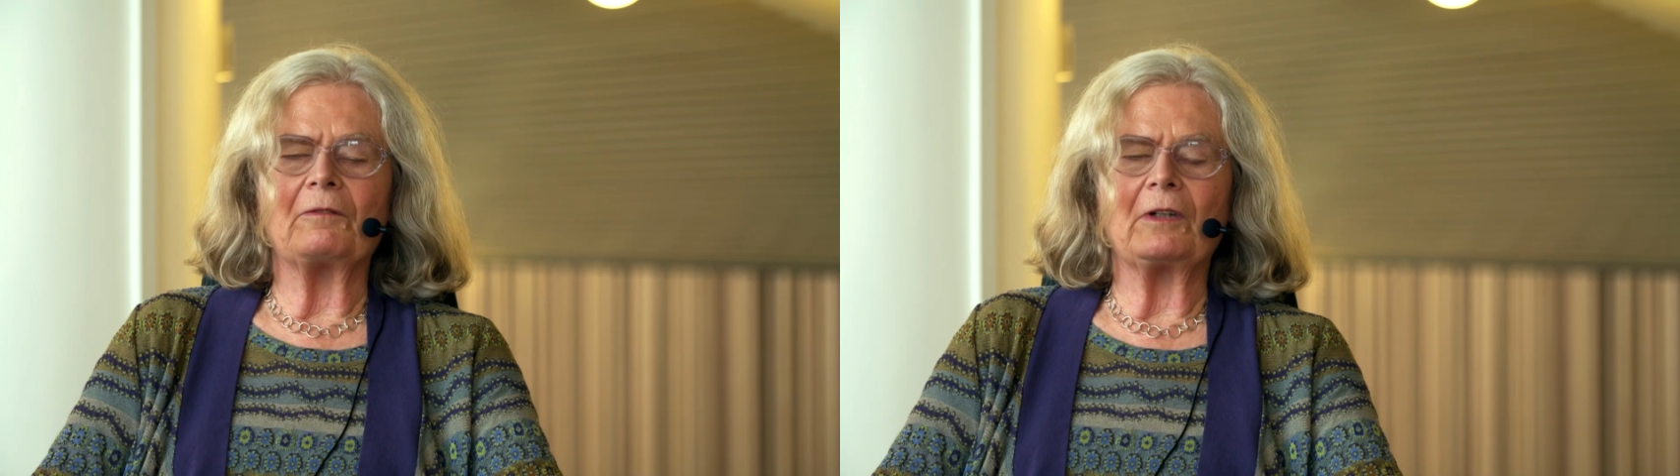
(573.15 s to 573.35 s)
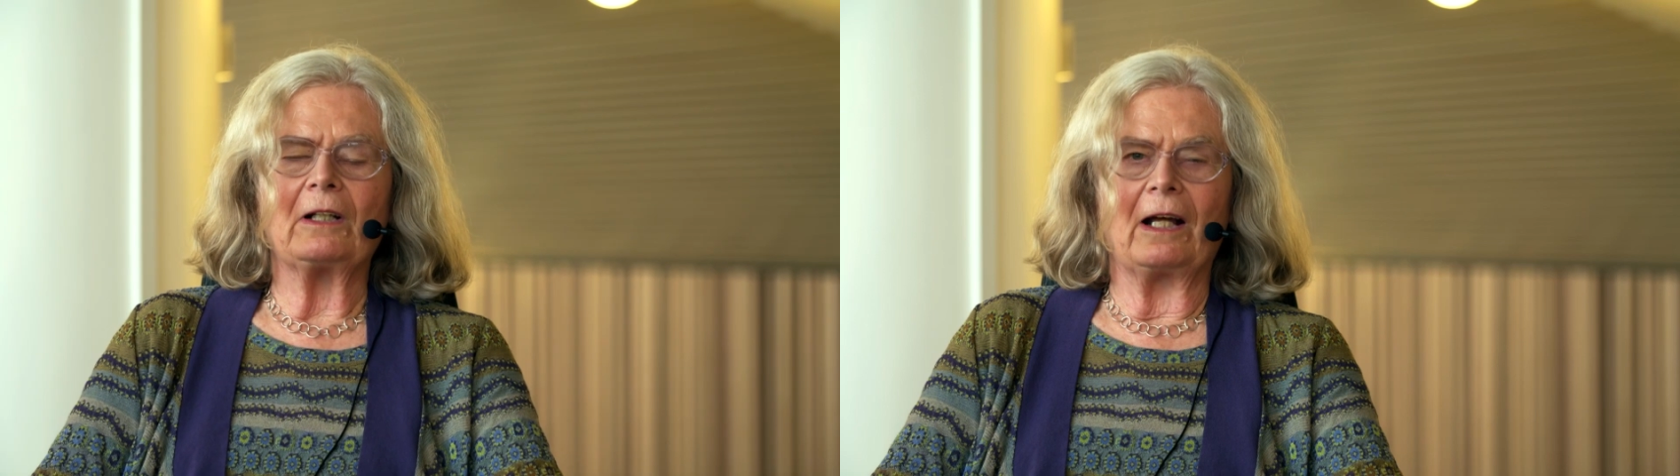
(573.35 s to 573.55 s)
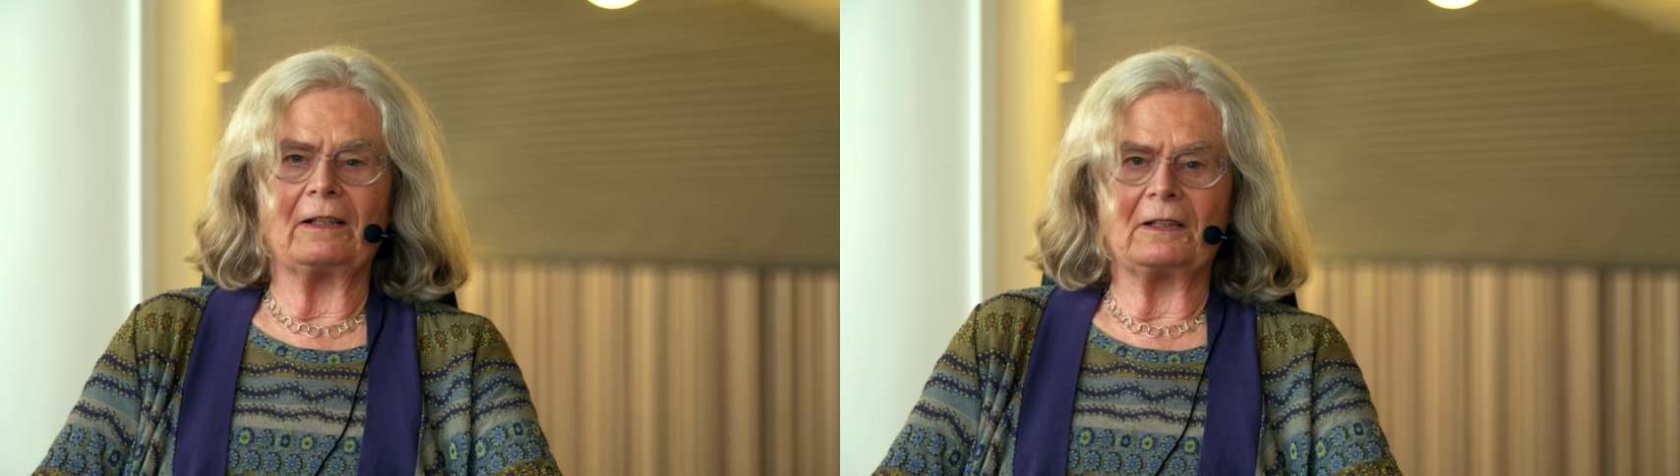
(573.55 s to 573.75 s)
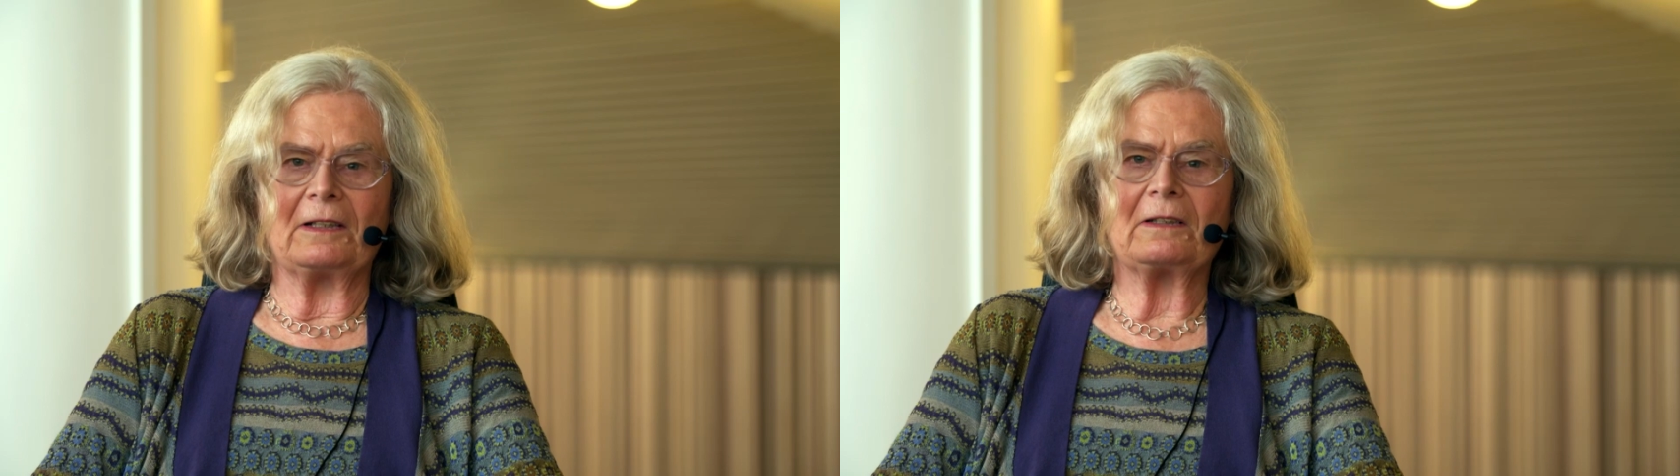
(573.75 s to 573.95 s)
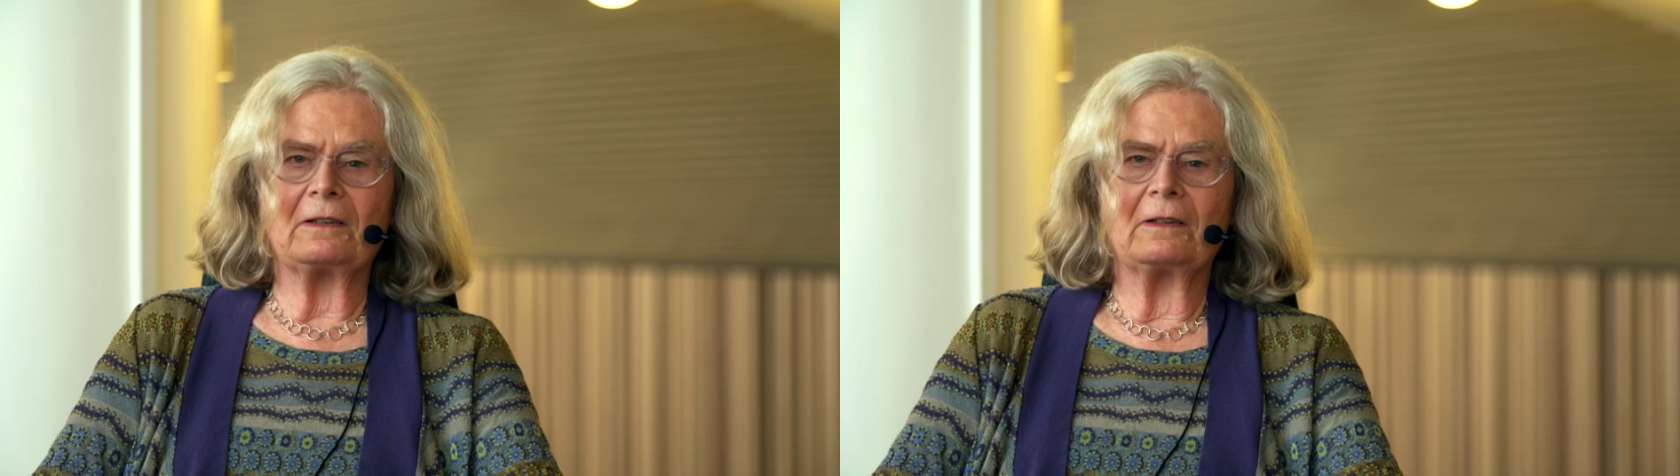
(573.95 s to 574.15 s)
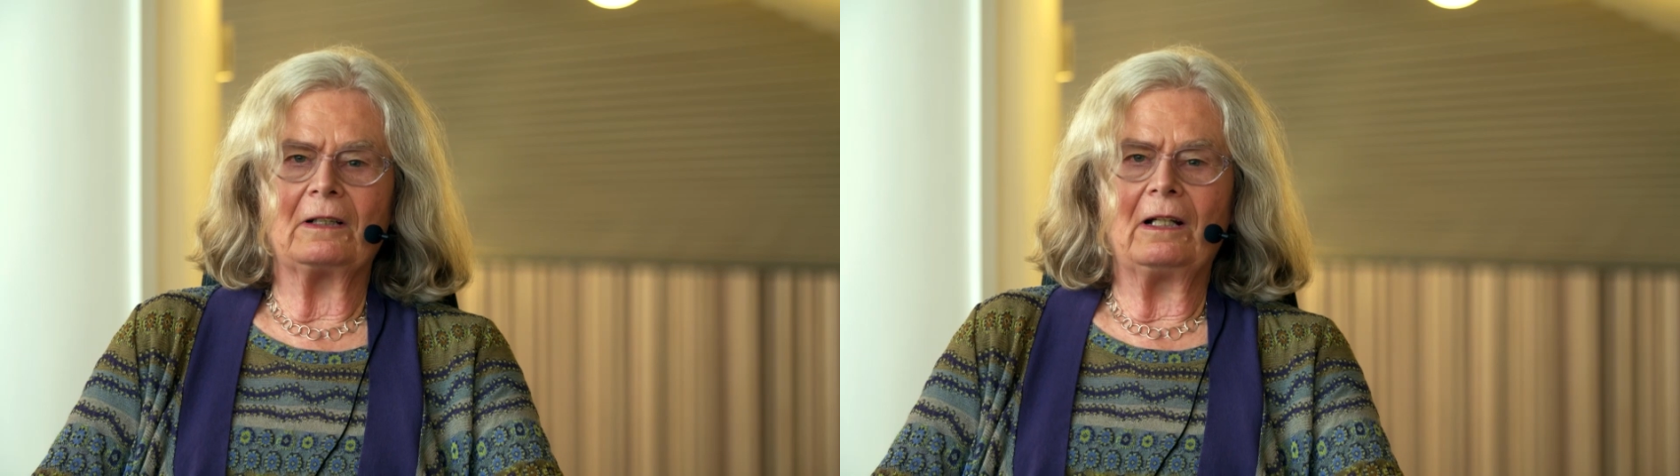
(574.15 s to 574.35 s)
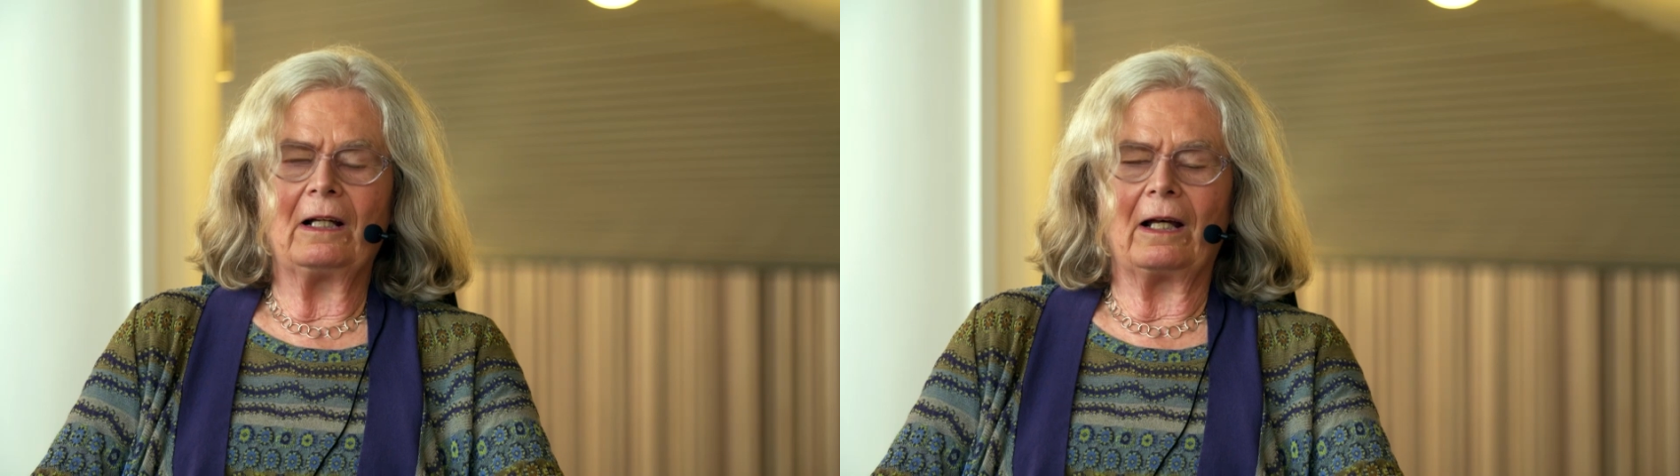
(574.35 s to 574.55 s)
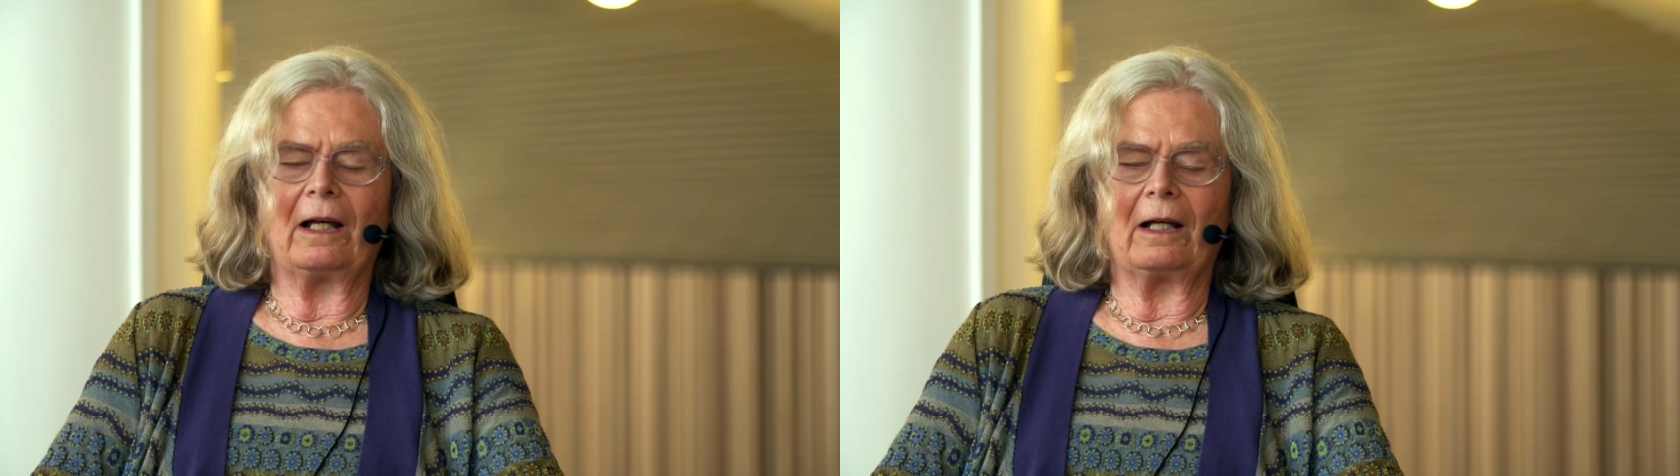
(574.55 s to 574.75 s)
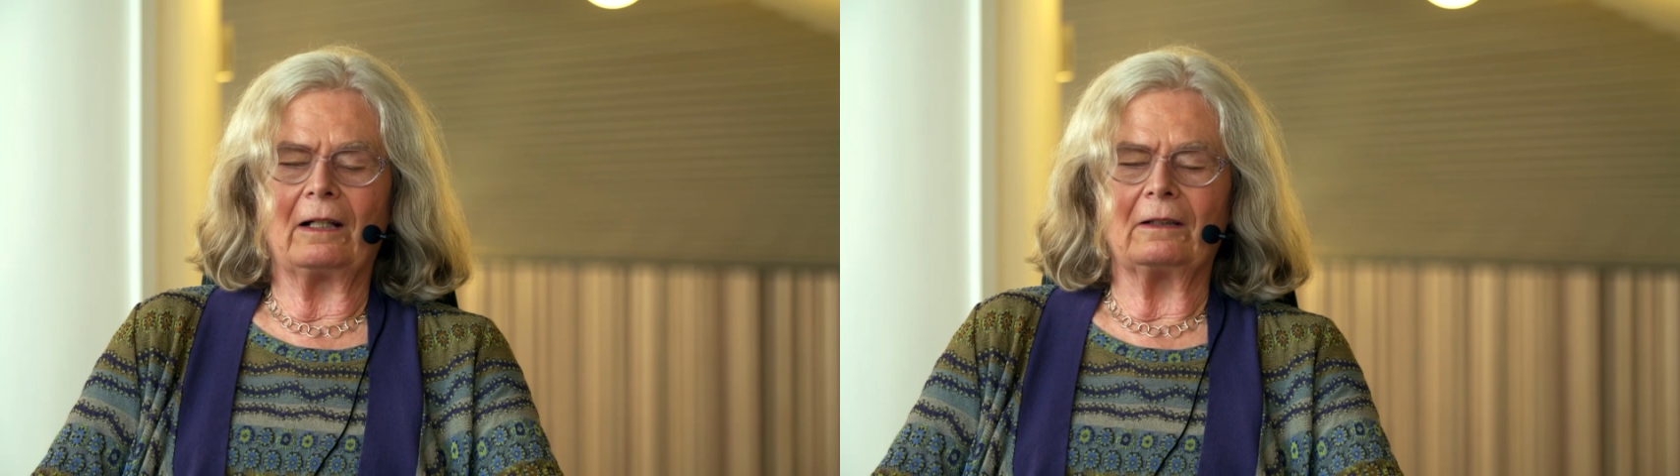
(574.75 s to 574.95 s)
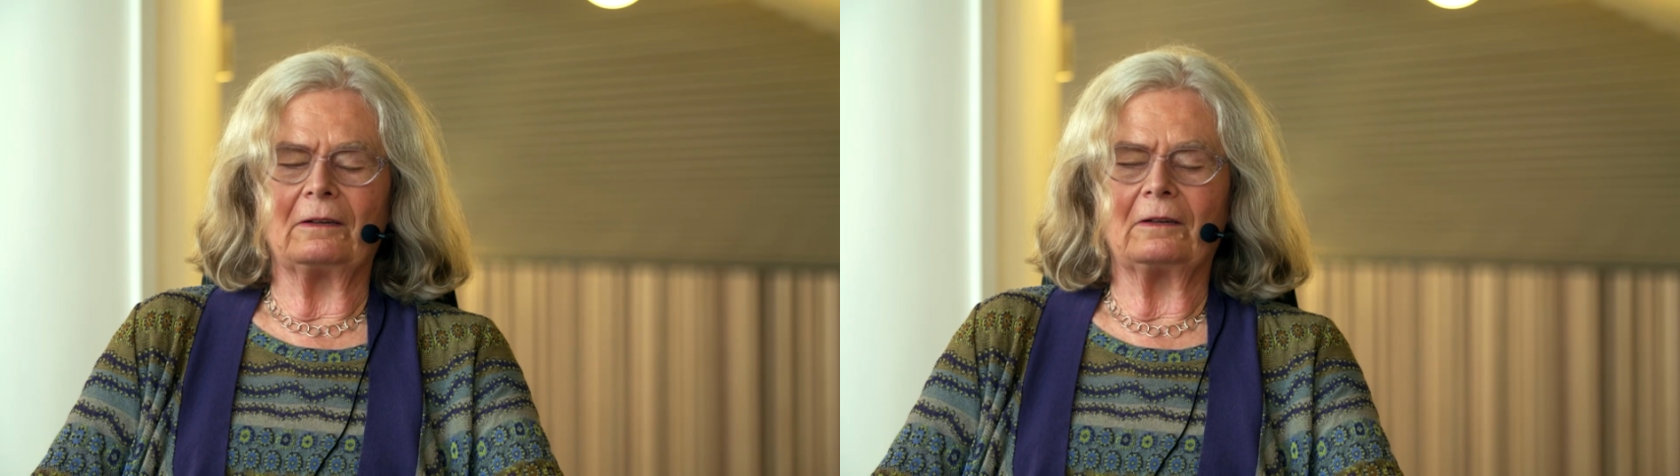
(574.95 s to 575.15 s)
of the 90s.
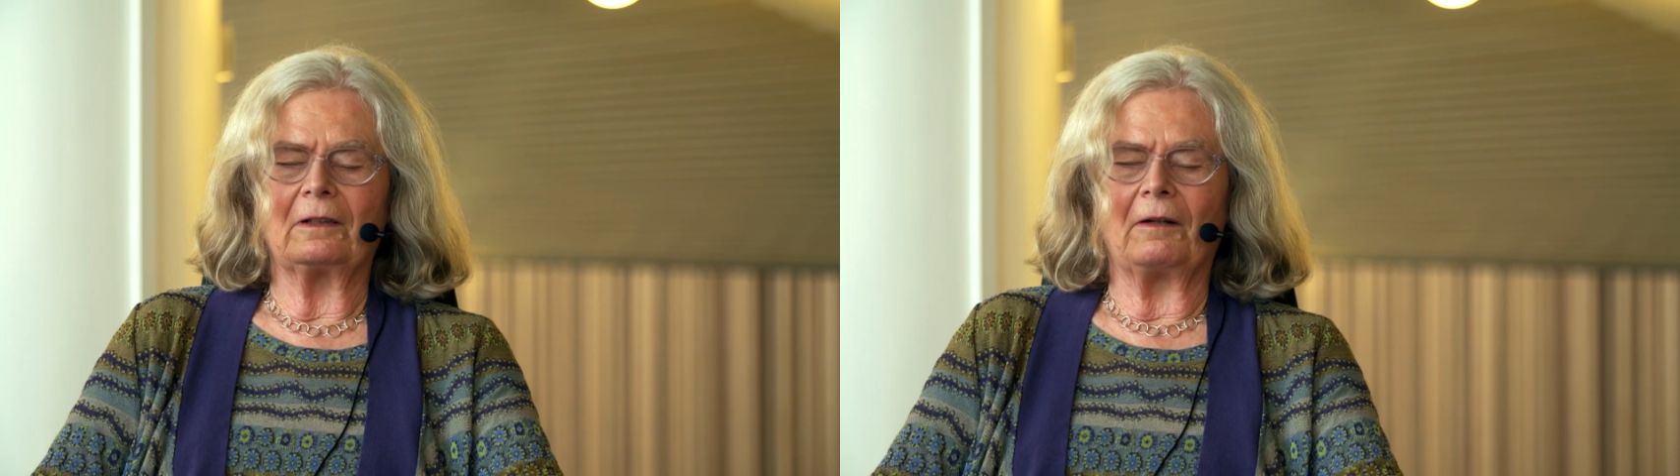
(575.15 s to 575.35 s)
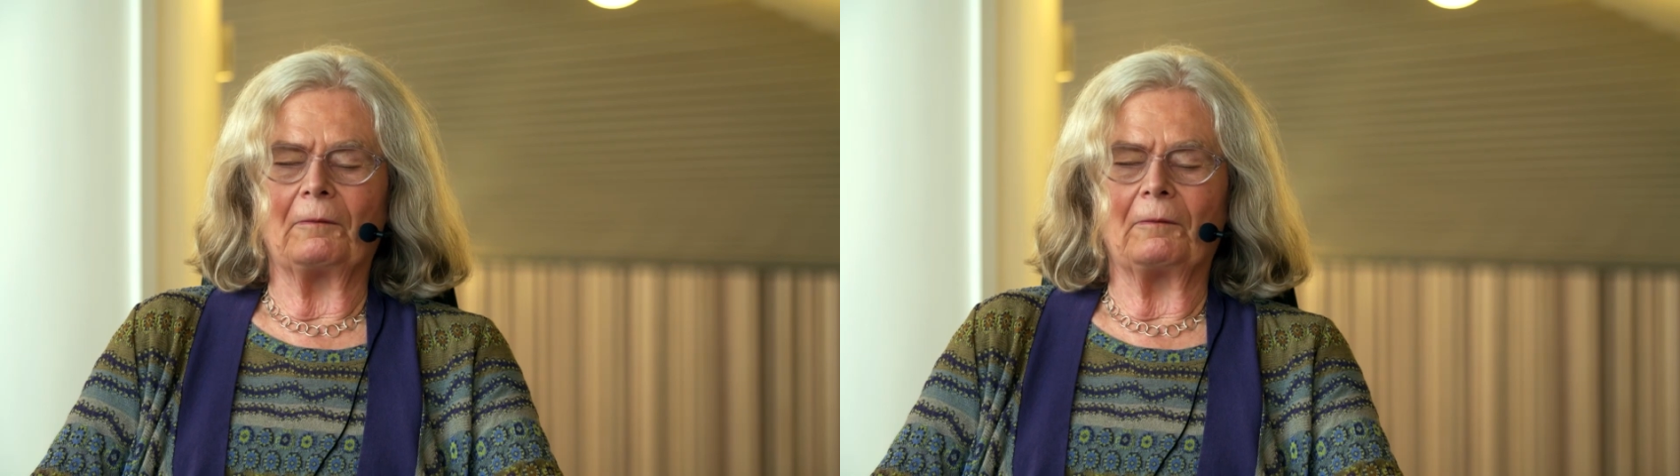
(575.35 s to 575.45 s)
And